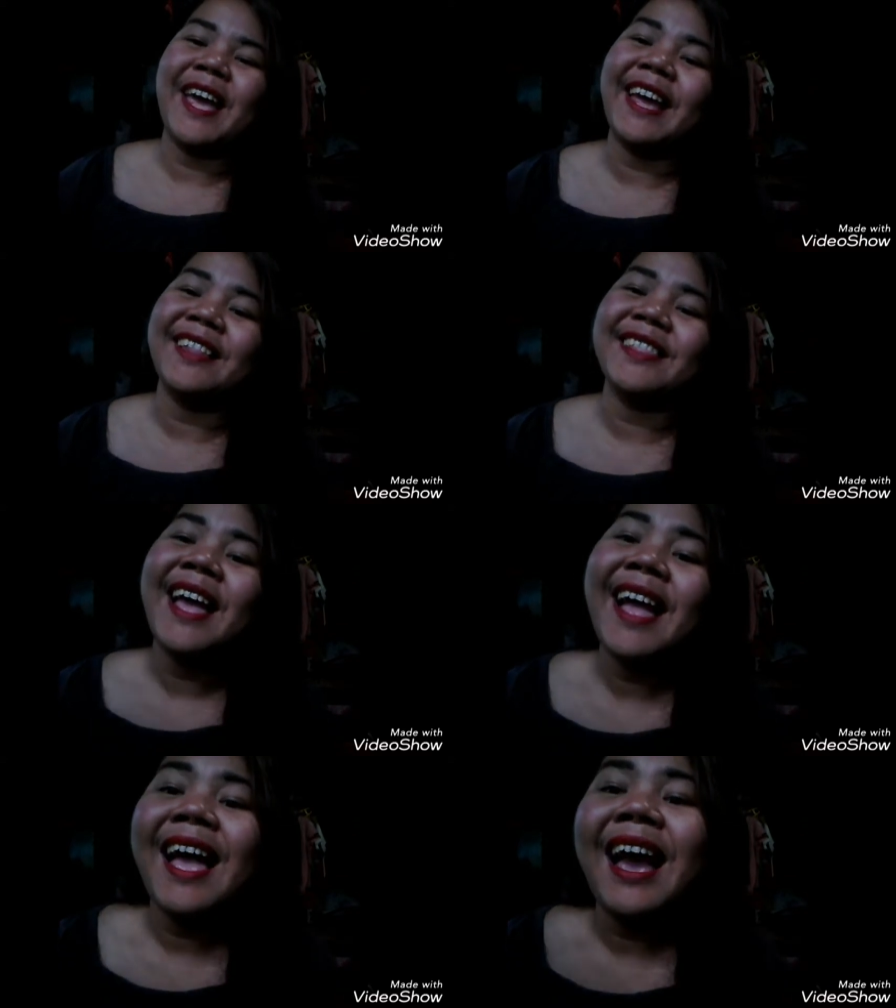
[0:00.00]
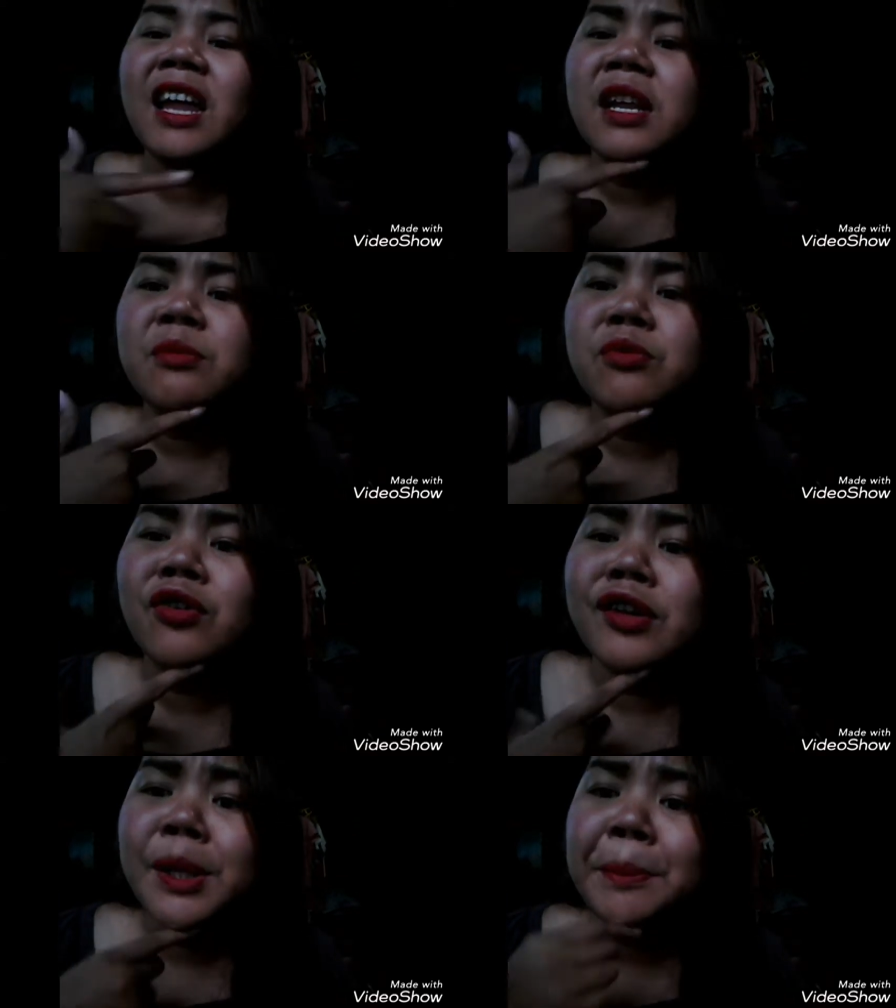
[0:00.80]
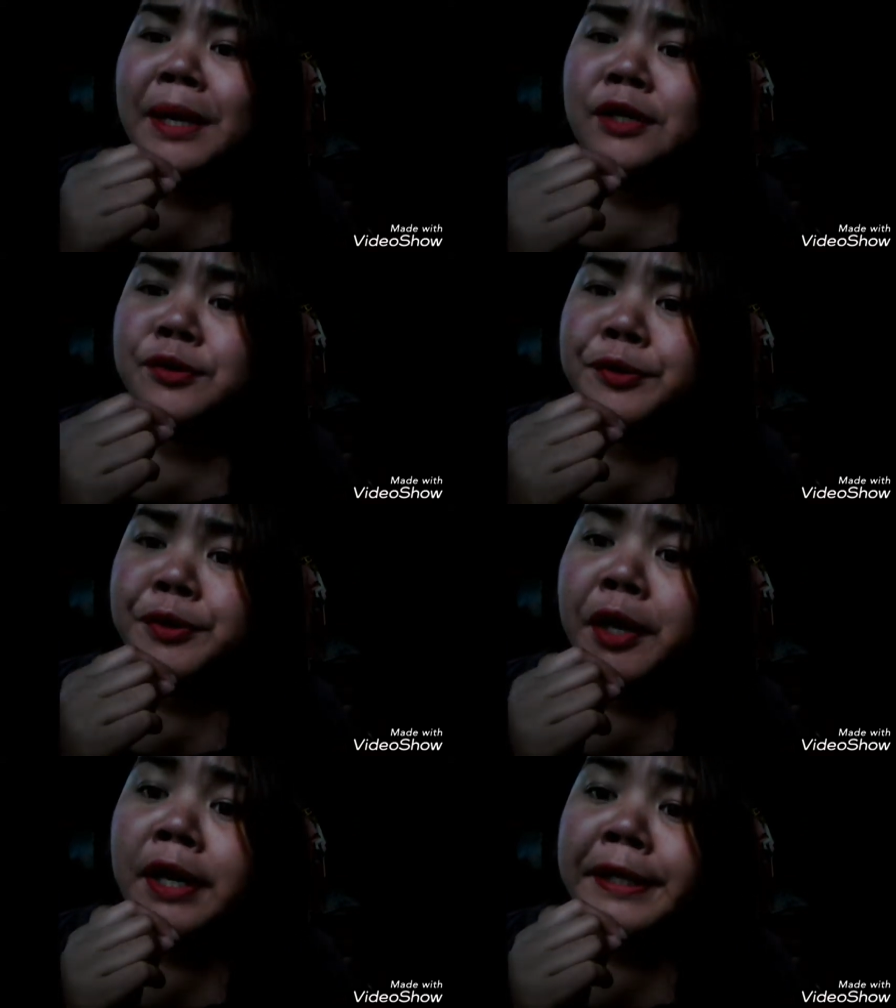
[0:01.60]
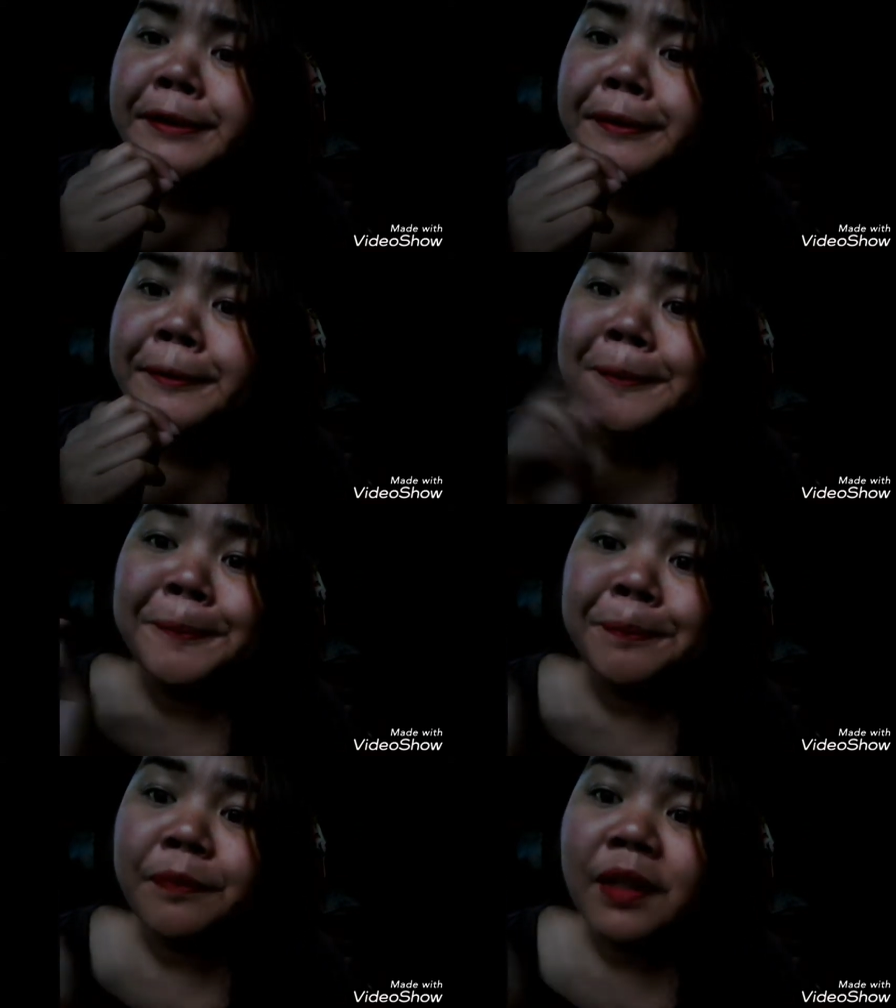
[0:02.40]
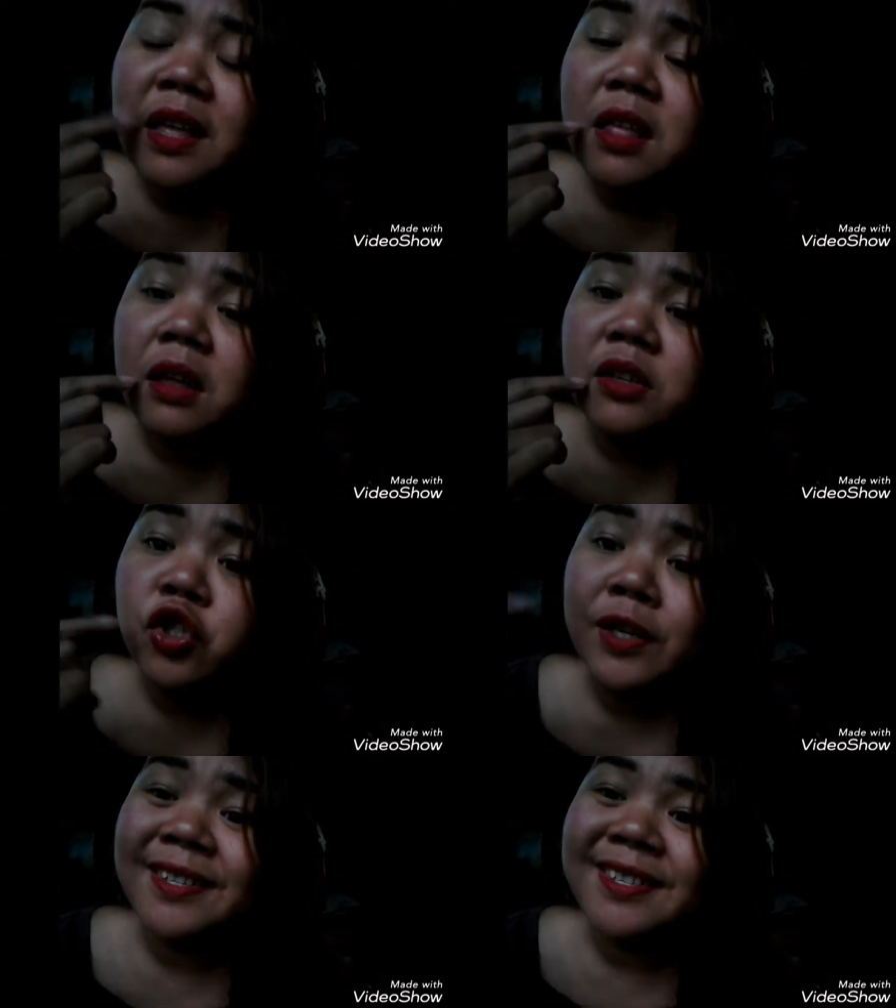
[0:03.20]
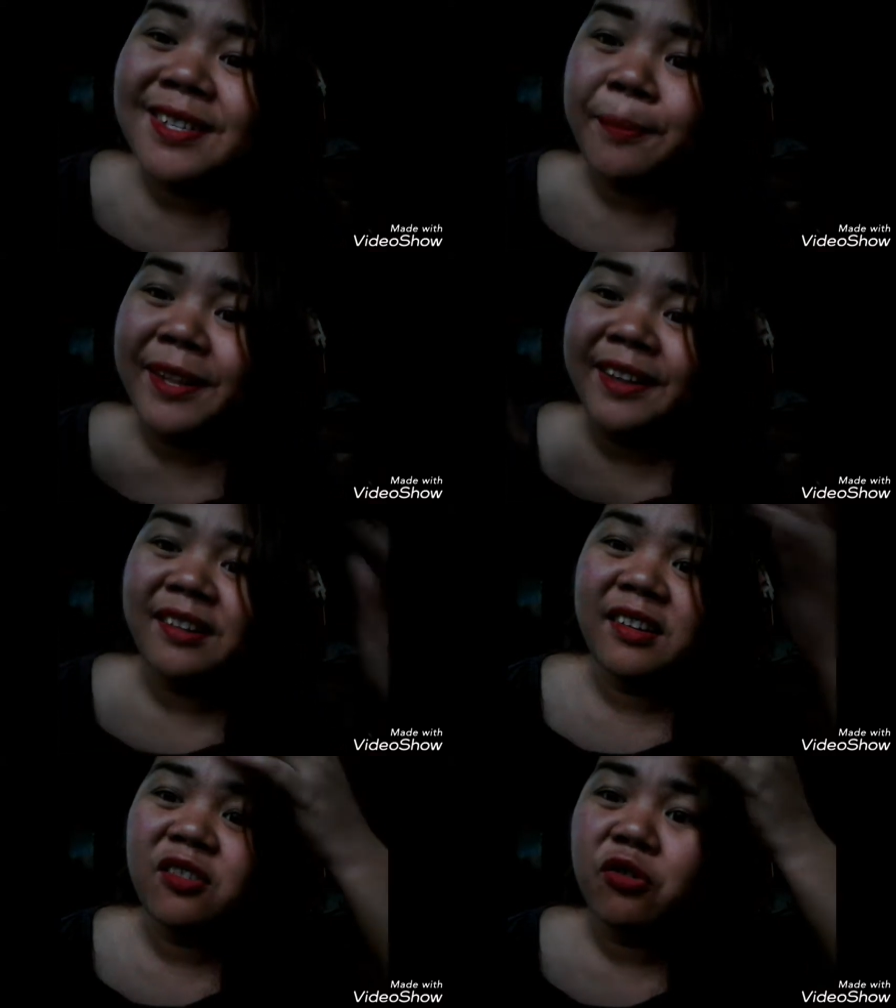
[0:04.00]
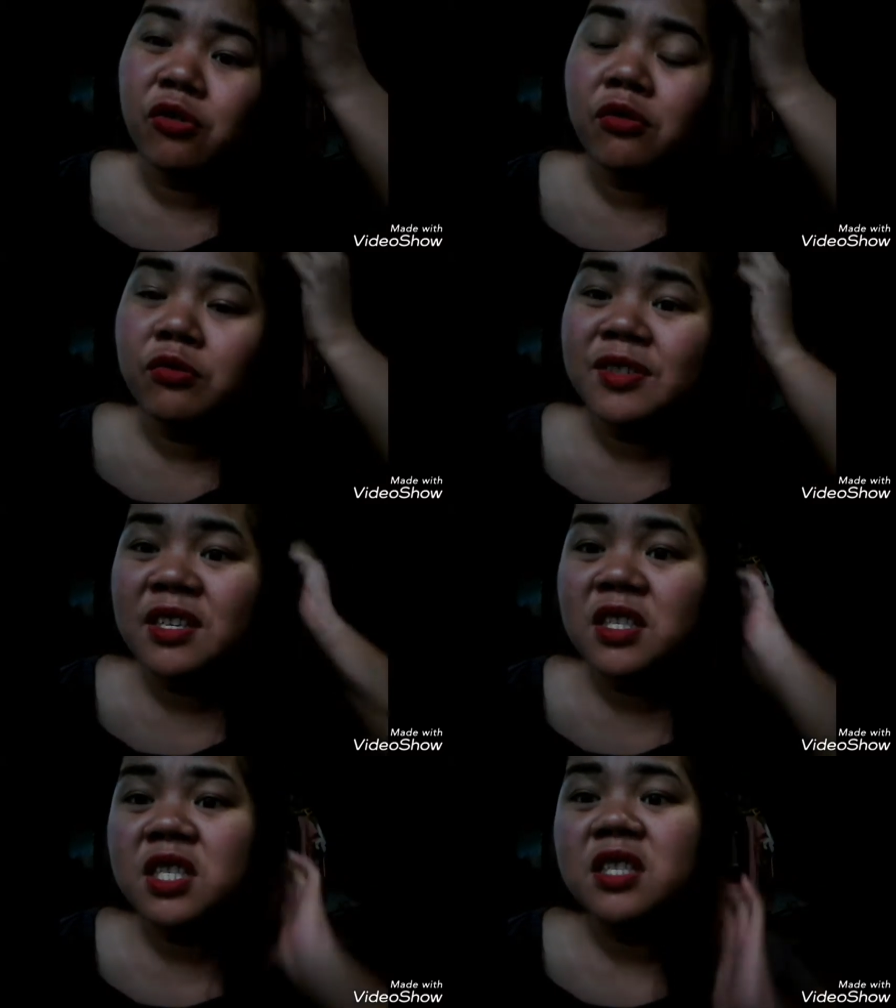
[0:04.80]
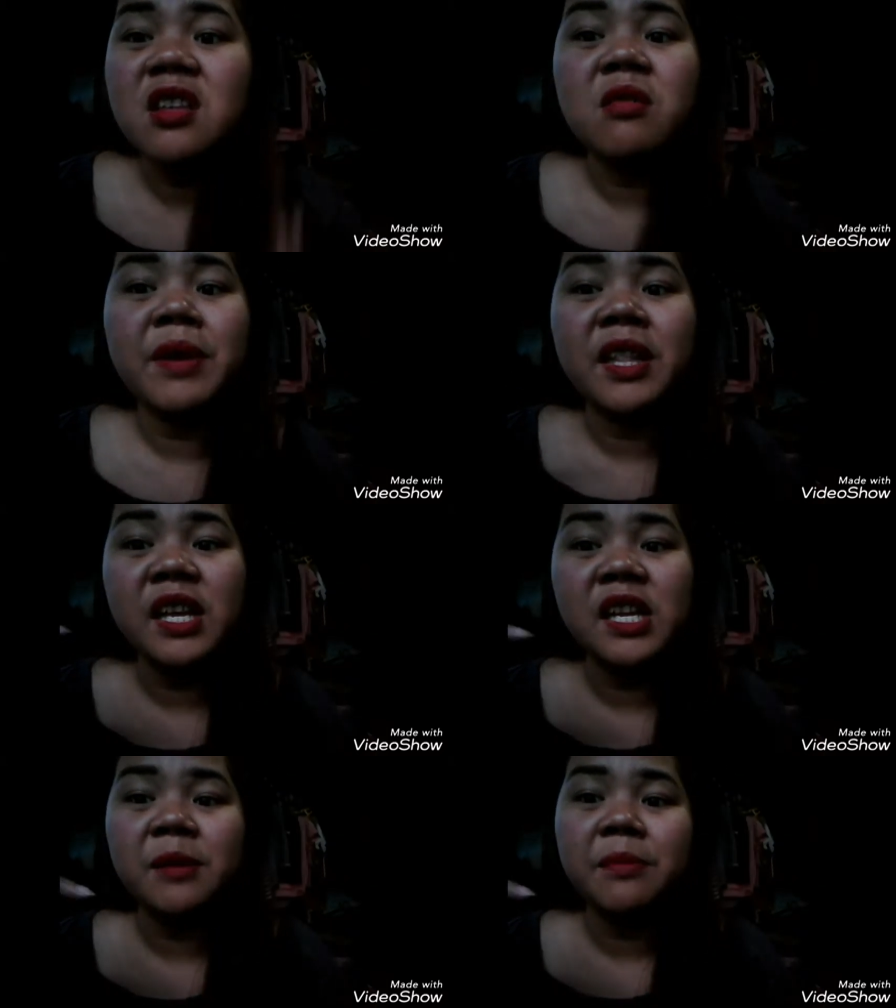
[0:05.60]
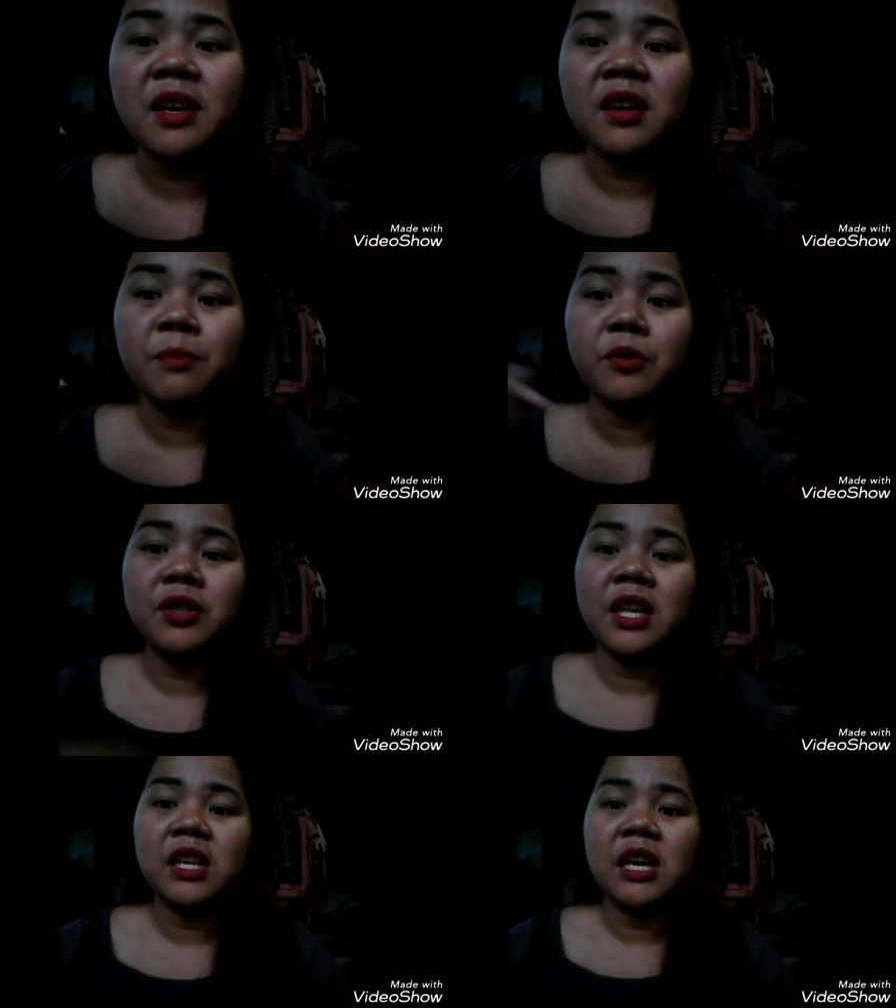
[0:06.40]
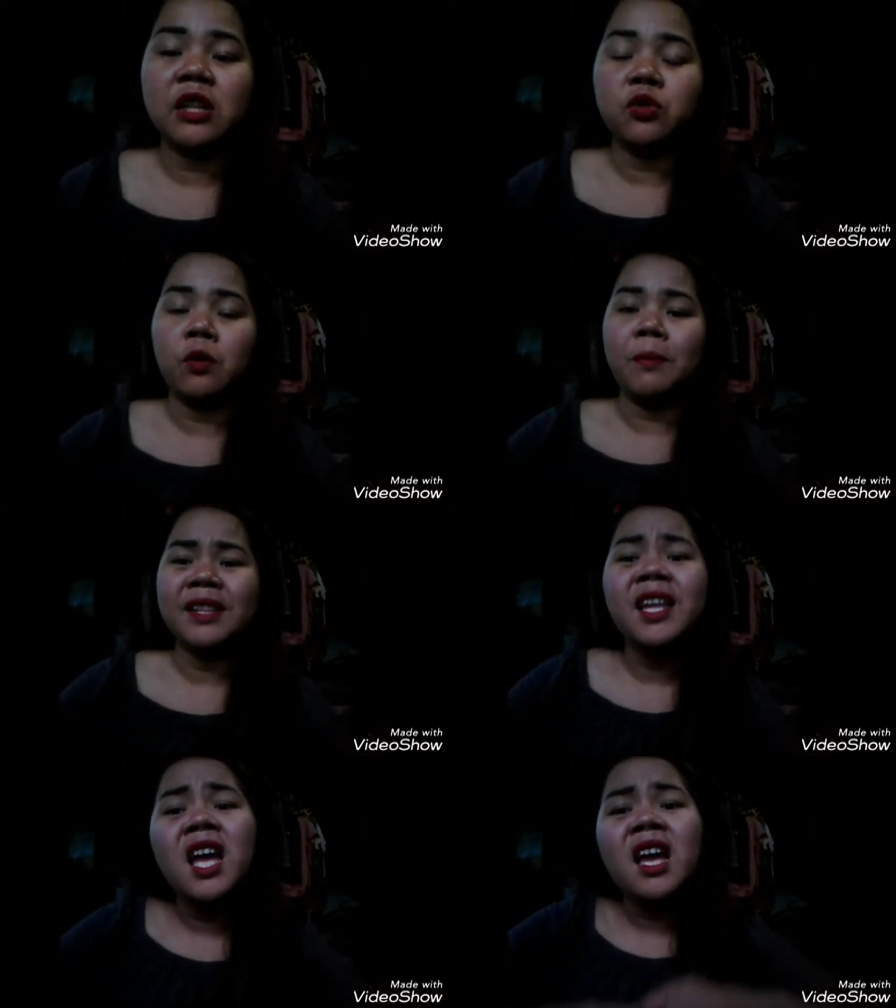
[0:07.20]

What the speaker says: And alam ko na medyo dark tong shades na pinili ko since may daily makeup routine nga to. But